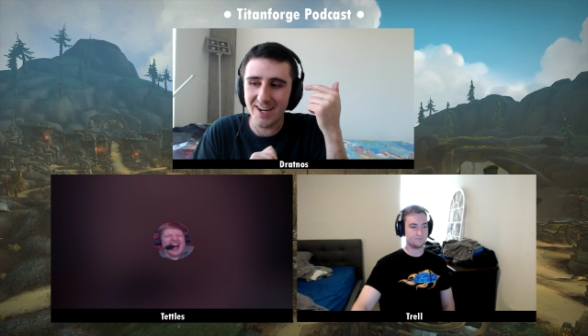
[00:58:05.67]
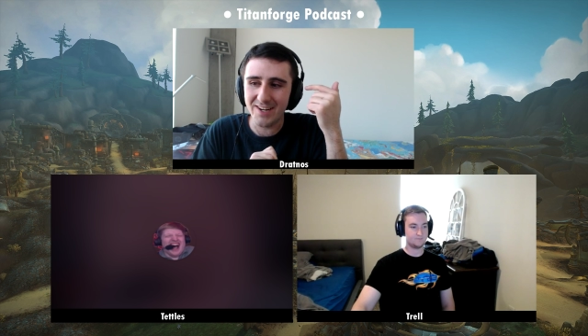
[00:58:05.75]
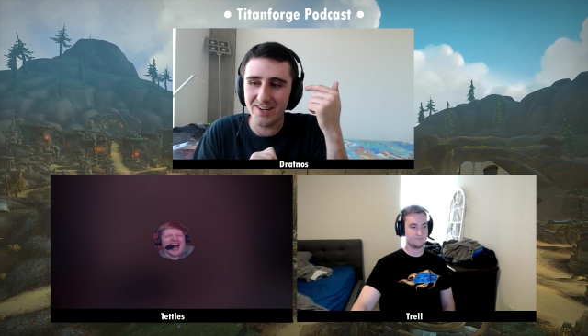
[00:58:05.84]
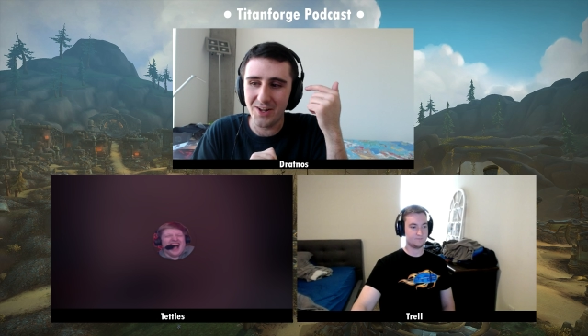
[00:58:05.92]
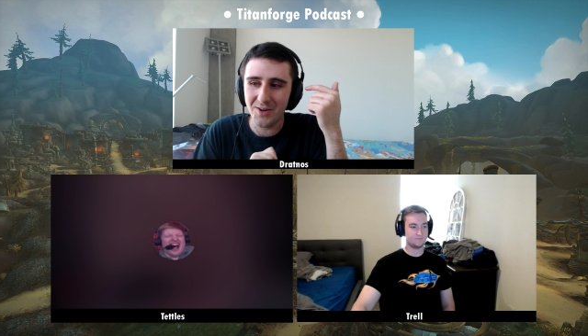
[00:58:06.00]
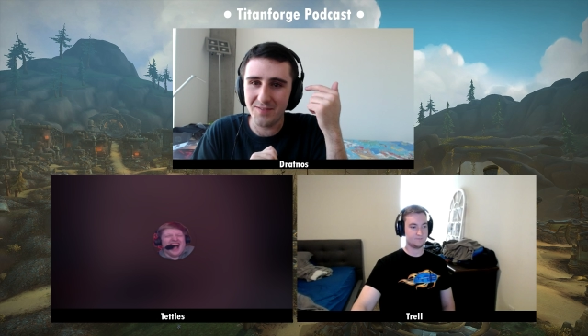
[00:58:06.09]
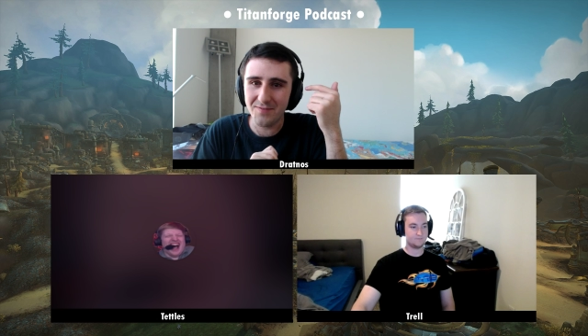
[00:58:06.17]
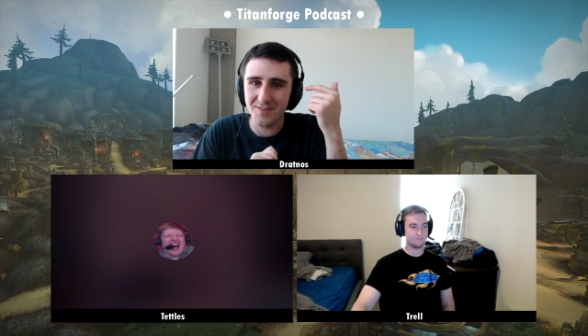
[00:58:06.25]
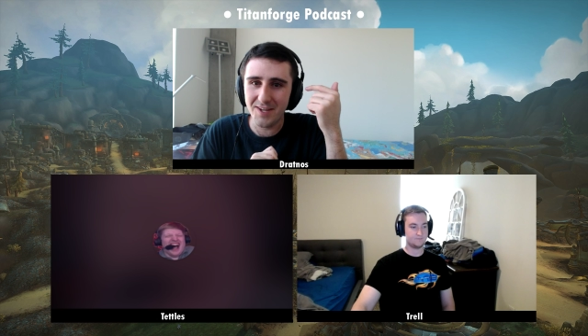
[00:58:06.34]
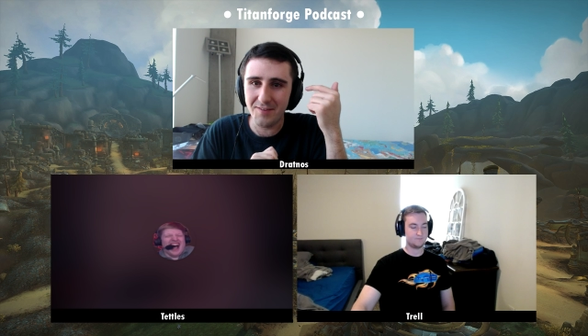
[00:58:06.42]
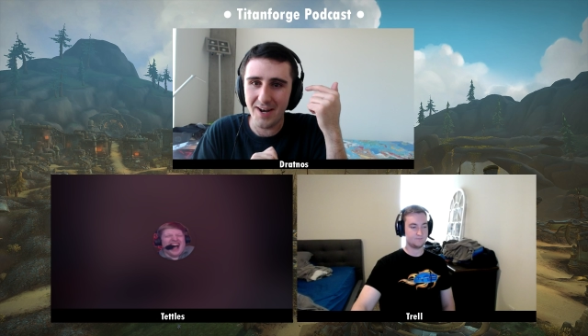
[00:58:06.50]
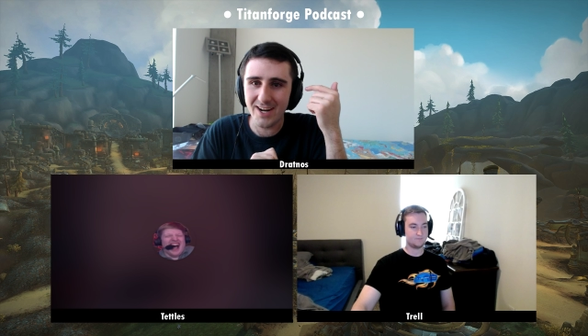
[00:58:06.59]
that I could cloak
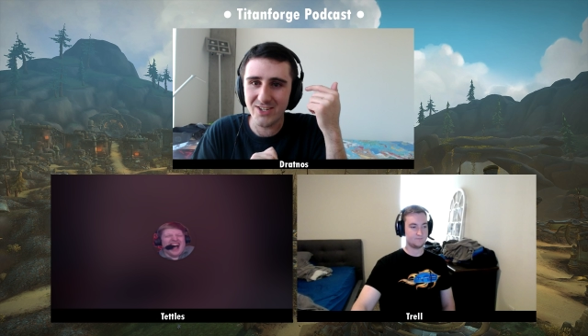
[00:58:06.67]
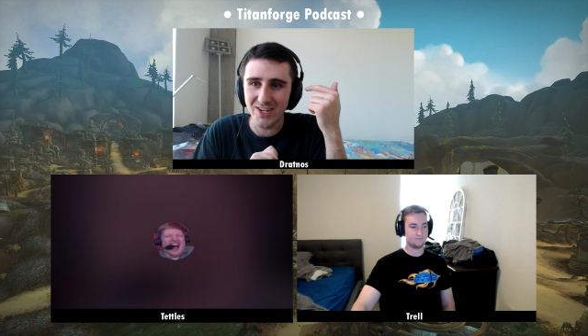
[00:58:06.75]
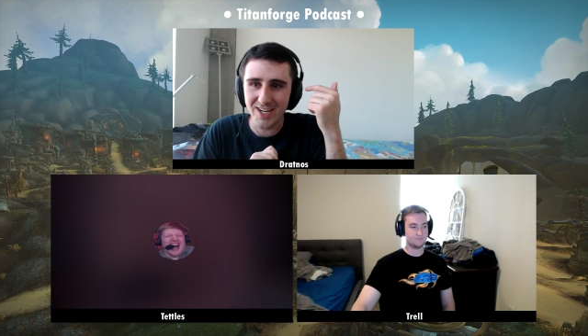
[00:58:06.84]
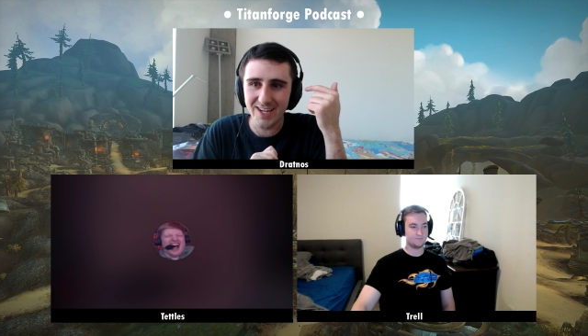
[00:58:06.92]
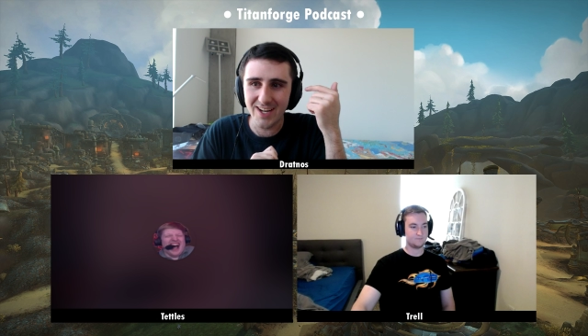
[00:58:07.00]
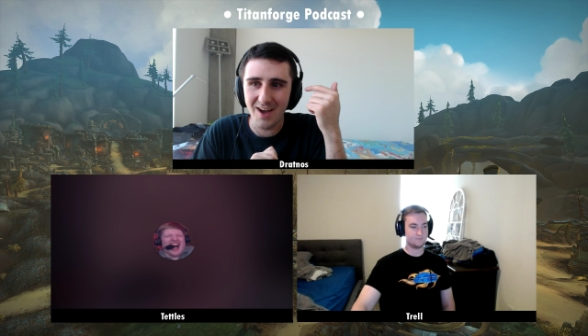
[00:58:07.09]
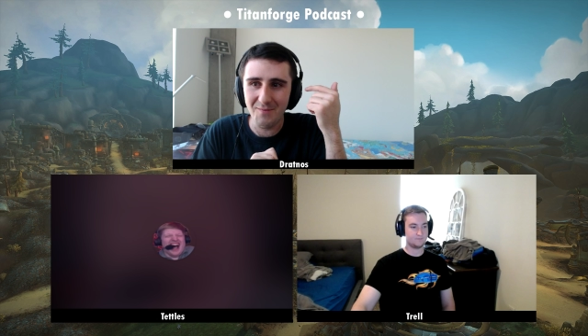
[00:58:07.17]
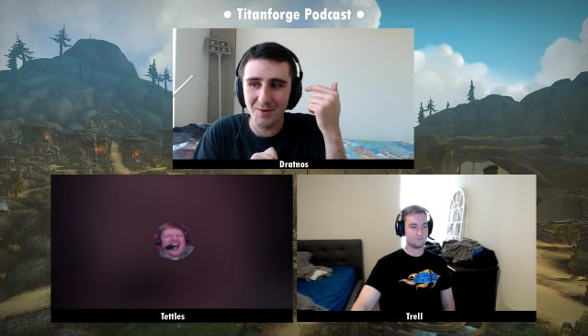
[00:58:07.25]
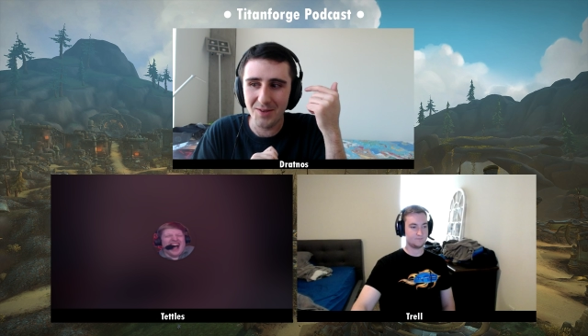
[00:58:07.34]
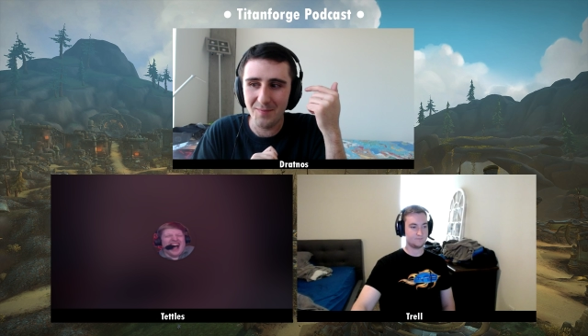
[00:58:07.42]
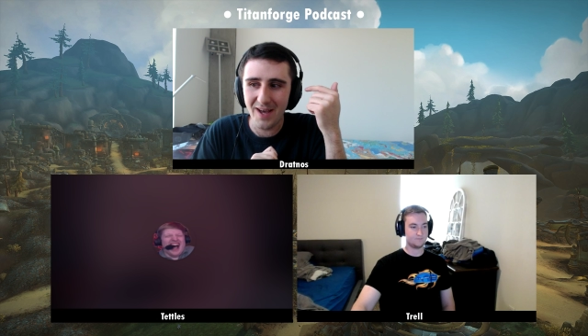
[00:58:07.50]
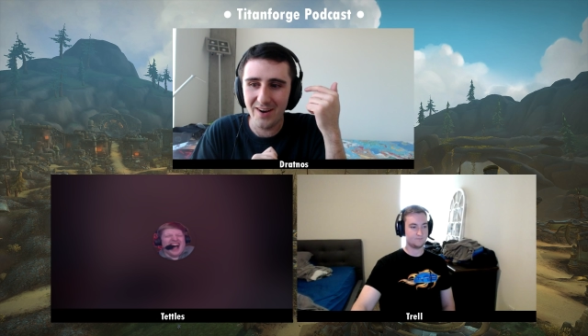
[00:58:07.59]
if it actually got me
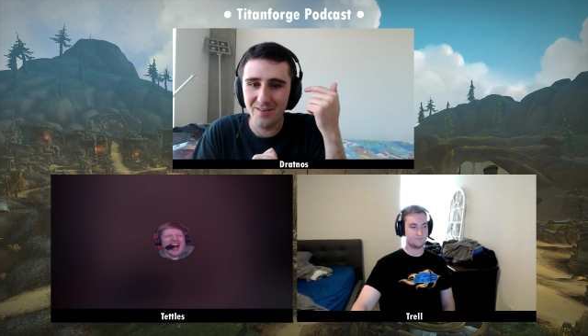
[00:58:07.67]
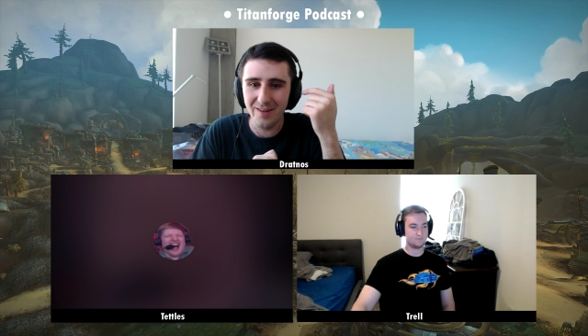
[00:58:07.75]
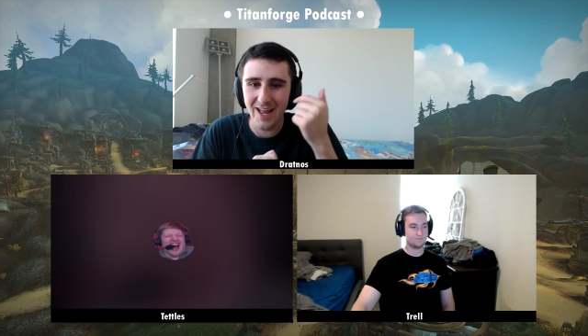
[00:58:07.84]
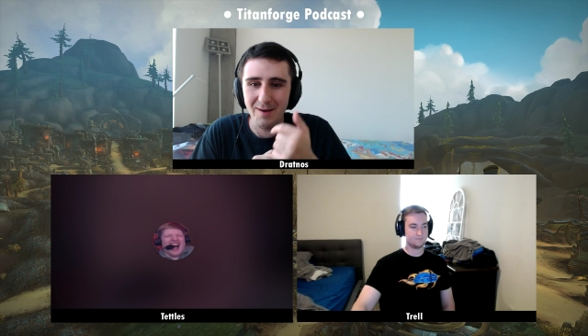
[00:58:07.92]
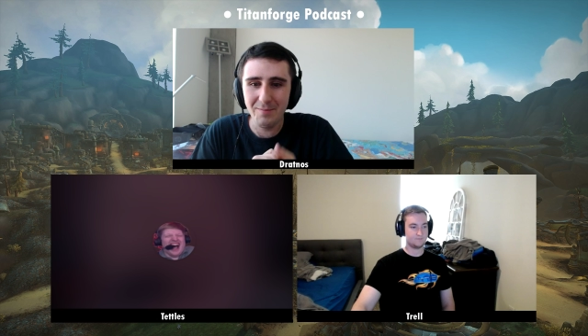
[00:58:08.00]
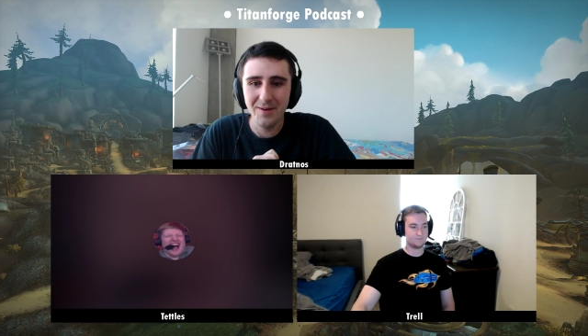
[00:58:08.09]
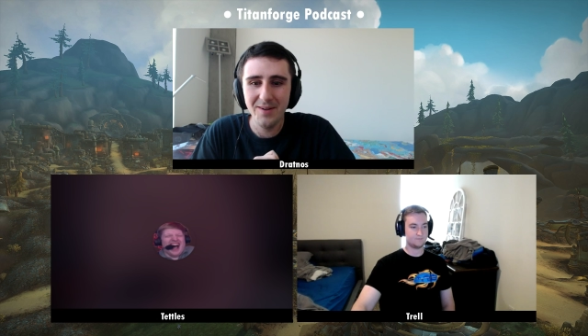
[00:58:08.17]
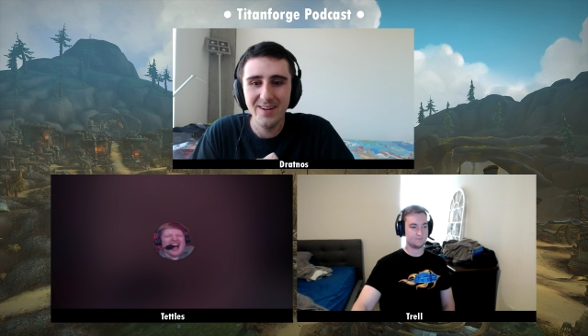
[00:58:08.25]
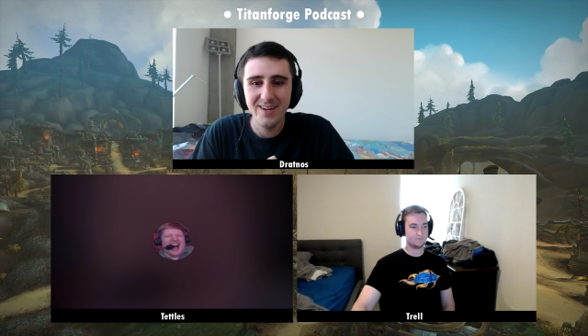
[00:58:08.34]
with a bad overlap.